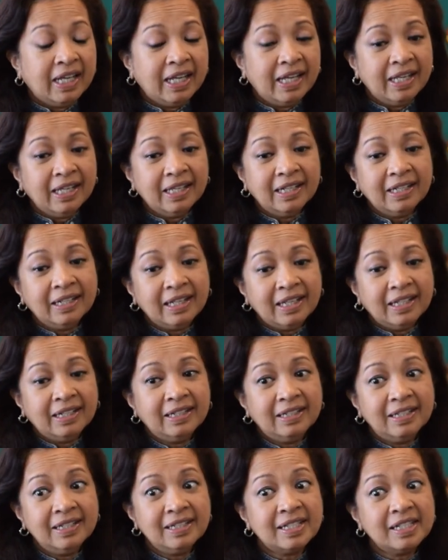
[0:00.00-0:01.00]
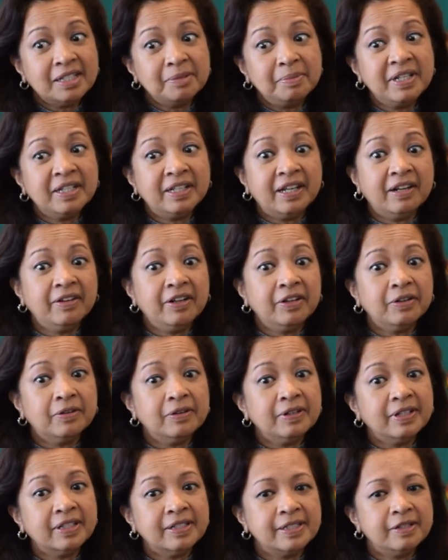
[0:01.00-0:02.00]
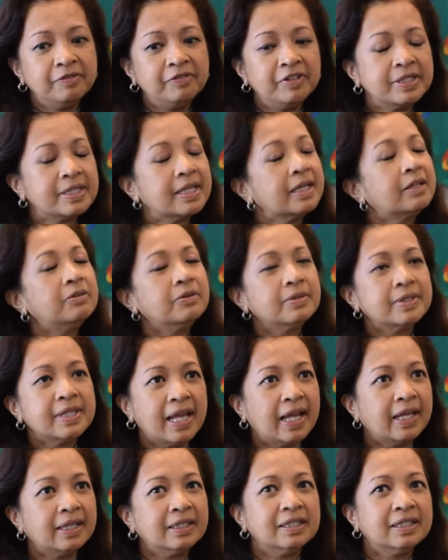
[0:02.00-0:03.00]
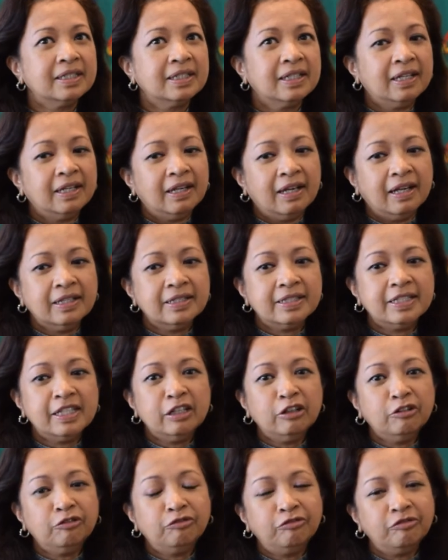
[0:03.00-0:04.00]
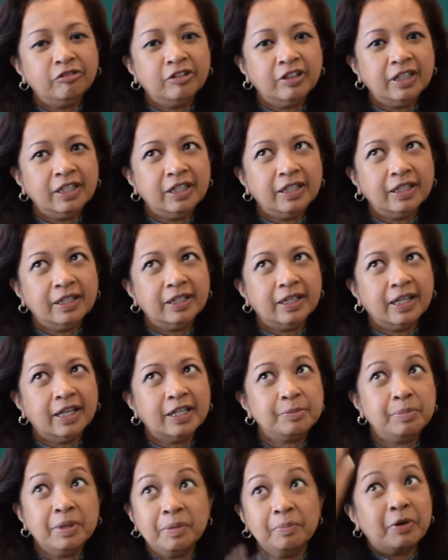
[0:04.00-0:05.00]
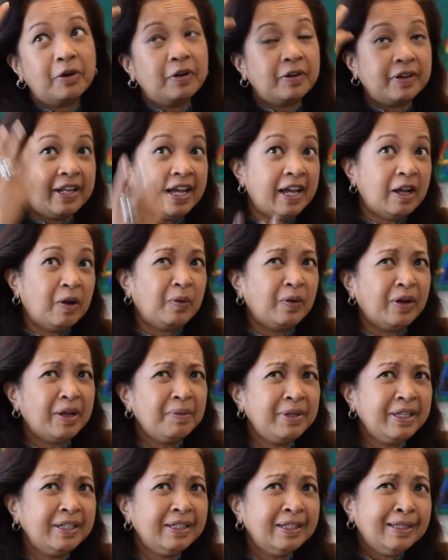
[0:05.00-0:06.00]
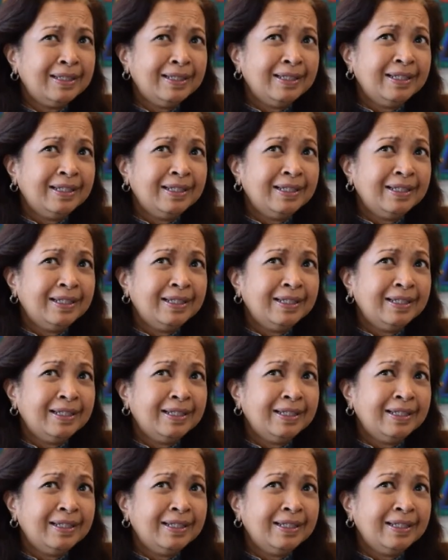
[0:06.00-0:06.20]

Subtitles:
And this has been carried on as if it's sacrosanct, as if it has been brought down. I mean,